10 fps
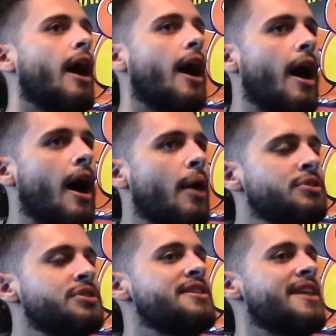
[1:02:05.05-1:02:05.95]
I
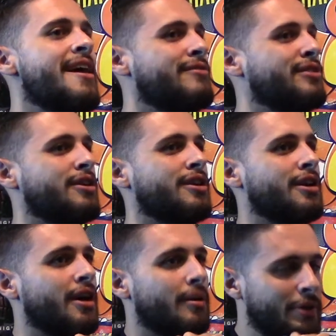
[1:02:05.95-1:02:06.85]
was never
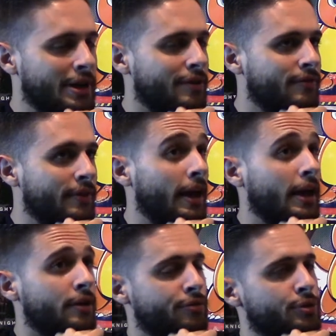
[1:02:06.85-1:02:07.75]
a big fan
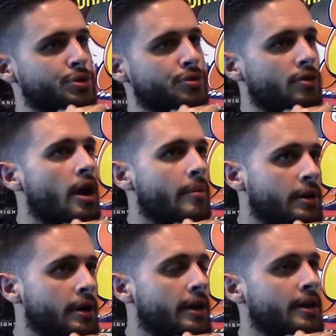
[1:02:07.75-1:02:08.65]
of
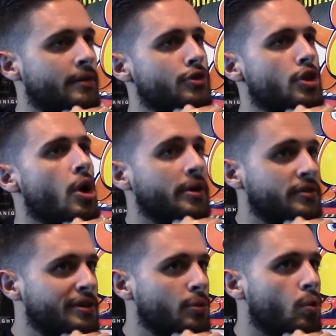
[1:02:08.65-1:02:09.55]
Futurama, even though I
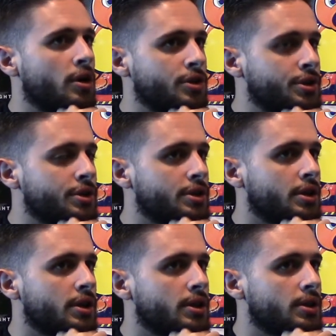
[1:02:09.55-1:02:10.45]
did watch
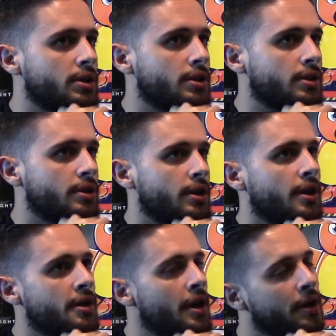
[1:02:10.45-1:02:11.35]

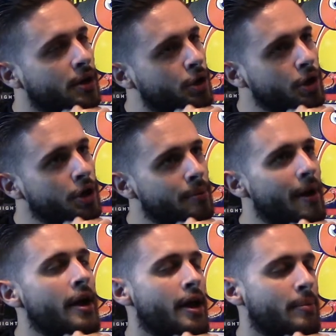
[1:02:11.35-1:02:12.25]
not a good
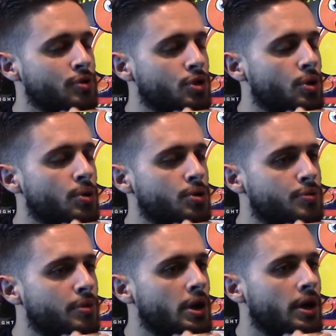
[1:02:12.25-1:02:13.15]
amount of episodes,
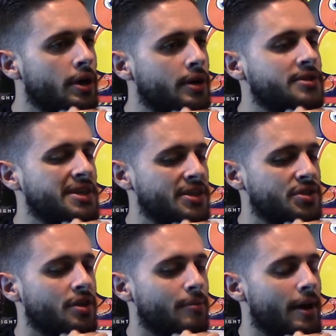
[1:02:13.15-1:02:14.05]
but a
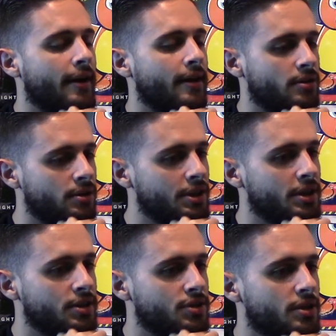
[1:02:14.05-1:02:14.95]
decent amount at
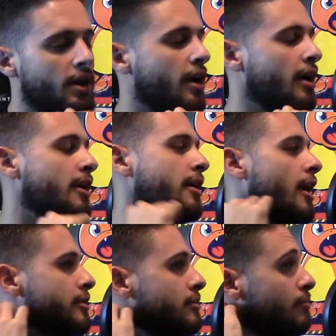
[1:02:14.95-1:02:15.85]
least.
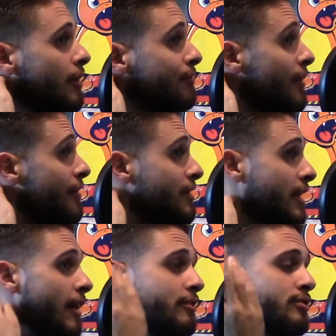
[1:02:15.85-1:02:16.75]
My favorite
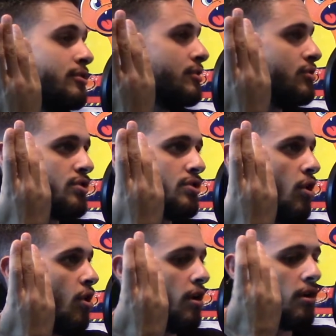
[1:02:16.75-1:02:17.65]
characters
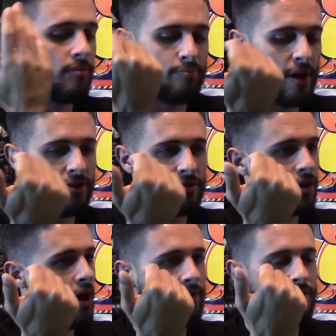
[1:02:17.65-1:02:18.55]
are Bender,
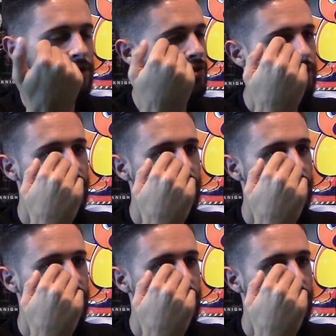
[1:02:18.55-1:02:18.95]
obviously.